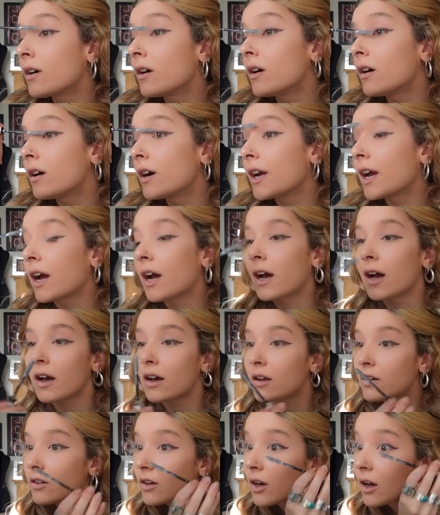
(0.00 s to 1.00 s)
I
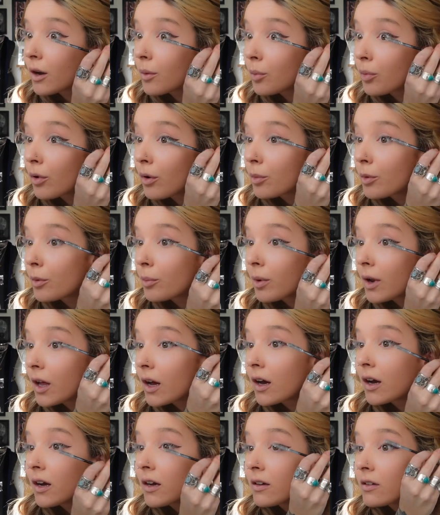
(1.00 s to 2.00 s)
had a proper
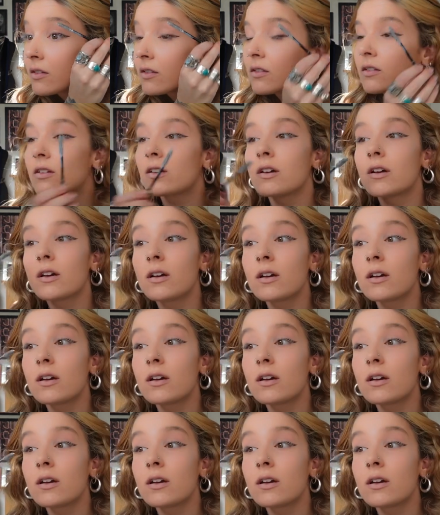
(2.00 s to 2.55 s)
blast